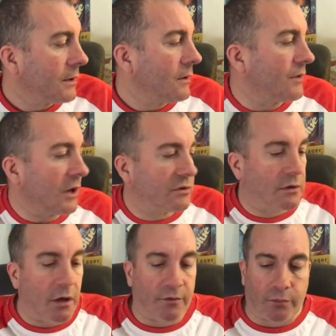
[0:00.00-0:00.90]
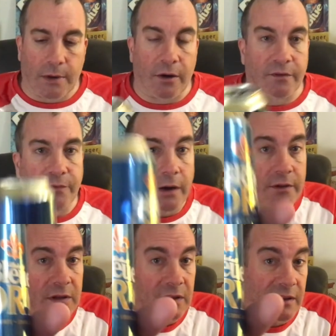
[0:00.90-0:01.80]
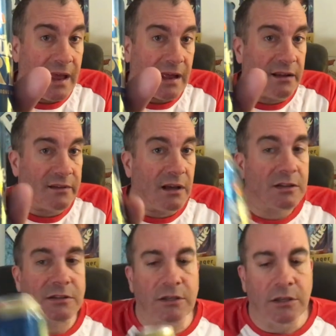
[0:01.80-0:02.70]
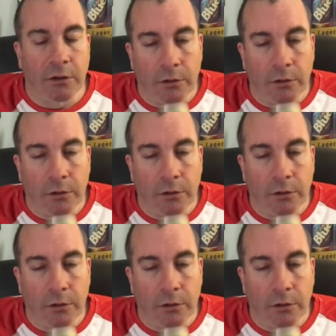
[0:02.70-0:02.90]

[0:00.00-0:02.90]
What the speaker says: It's actually kind of rare to find it in cans, actually.